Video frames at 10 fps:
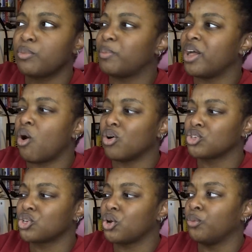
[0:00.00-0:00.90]
but
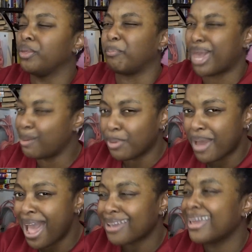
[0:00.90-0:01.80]
also the
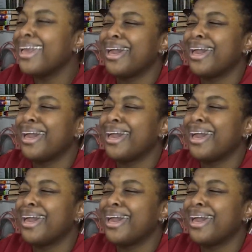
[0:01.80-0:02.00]
paperback.